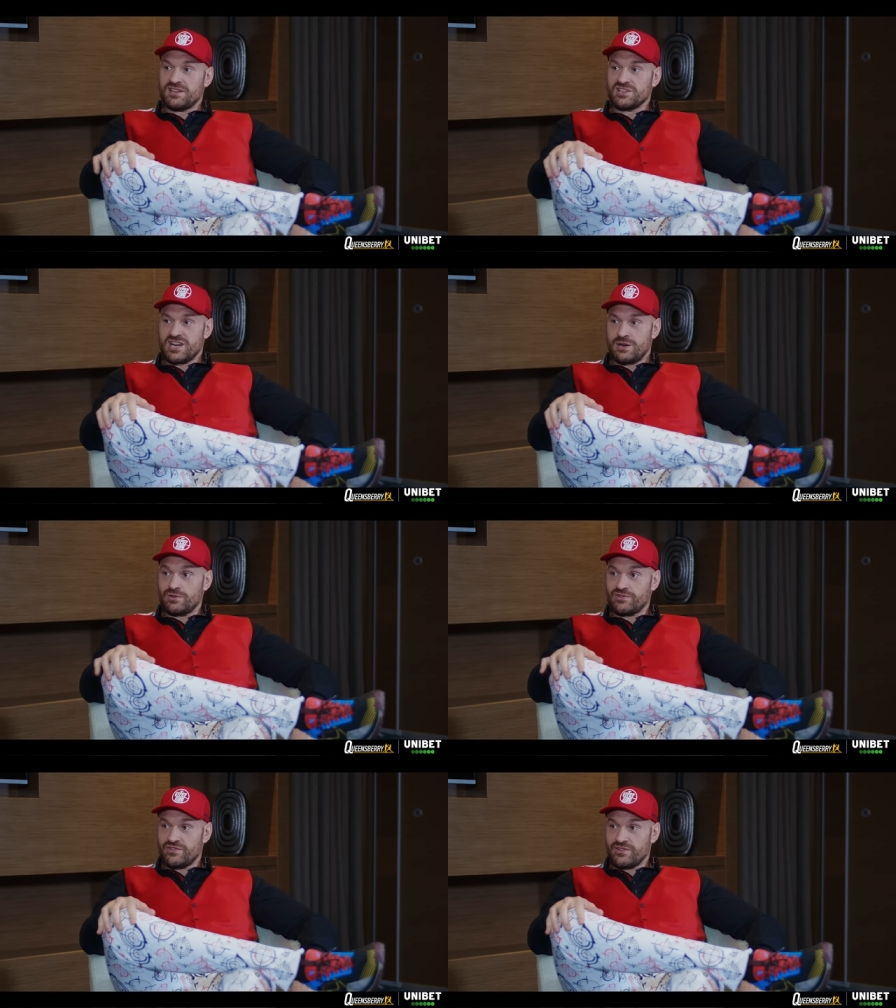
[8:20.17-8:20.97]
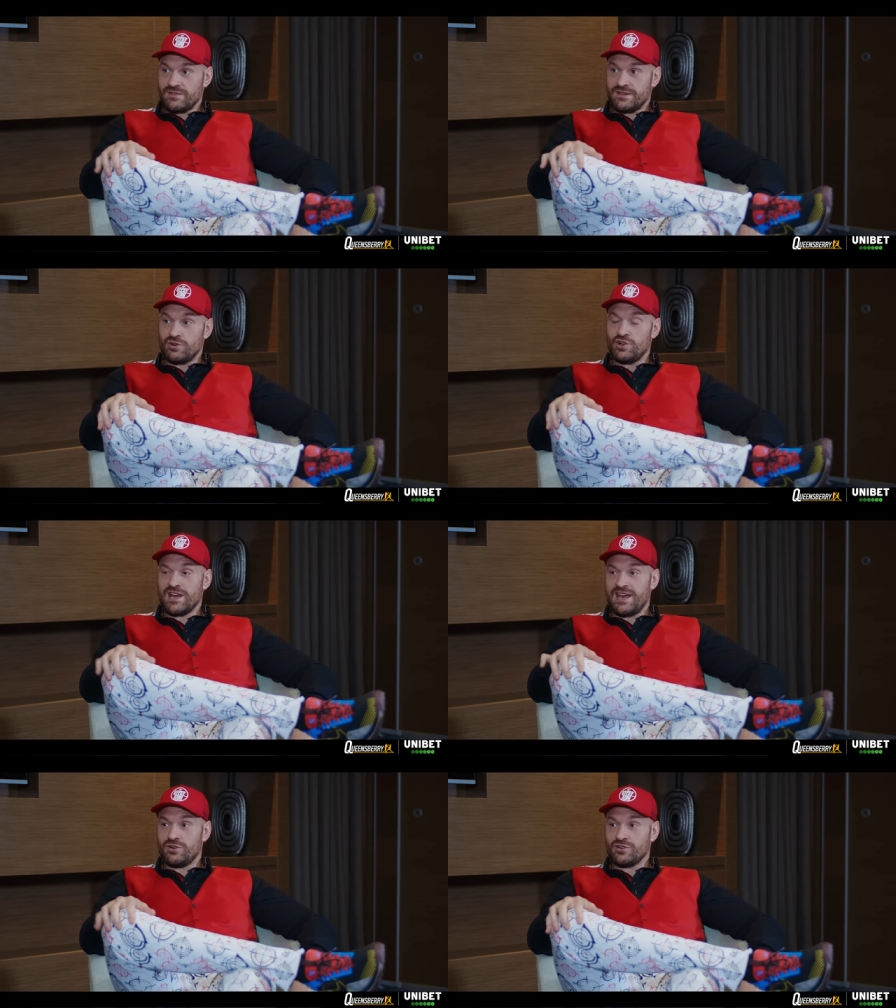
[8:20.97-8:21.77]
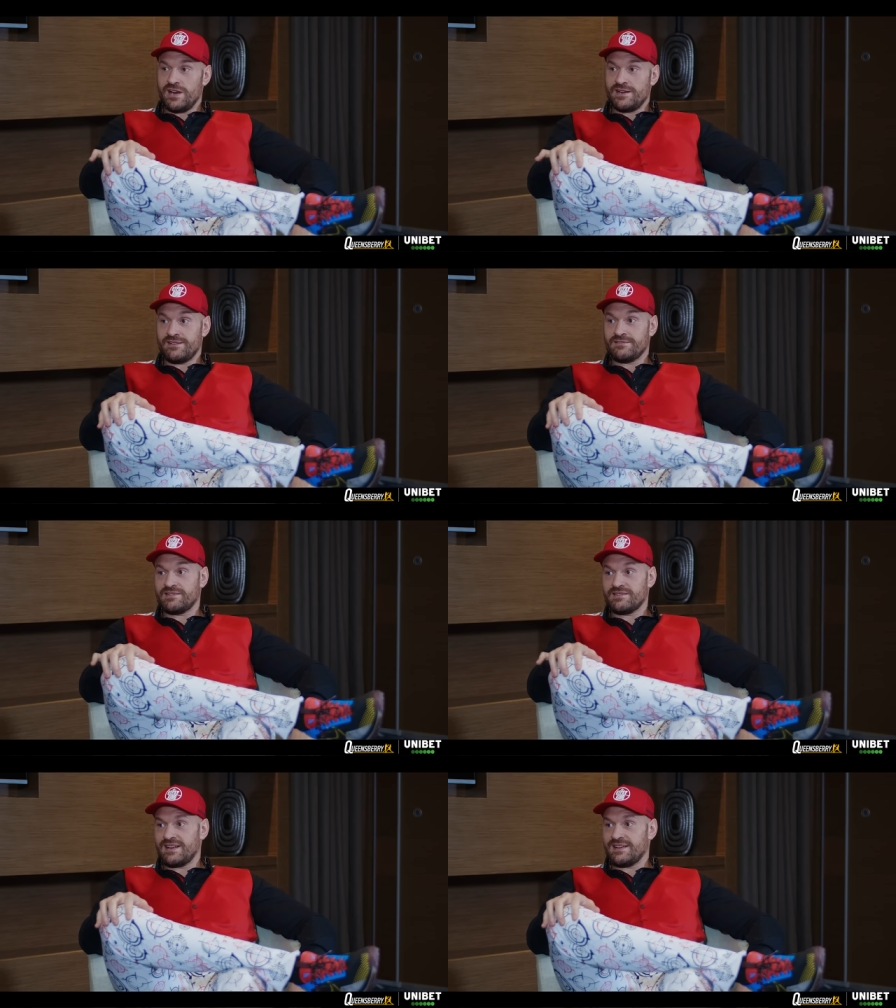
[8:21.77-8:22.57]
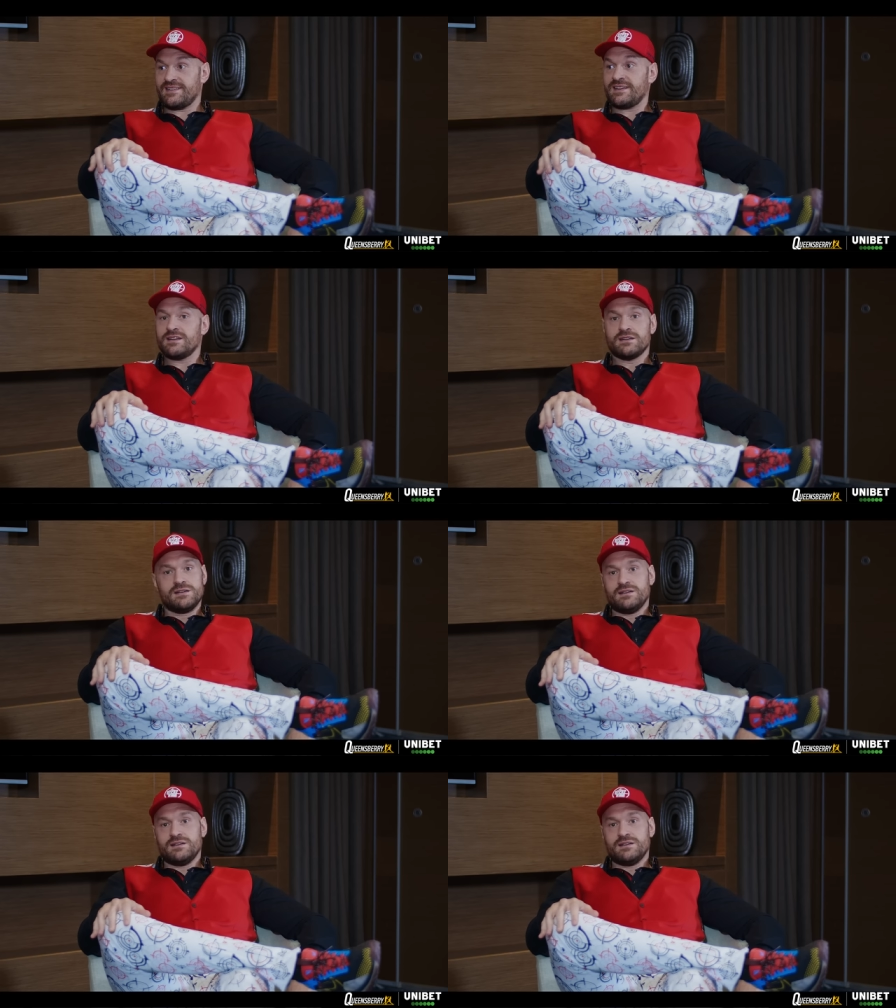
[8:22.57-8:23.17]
in the showers, and they're all getting good idents. That's it.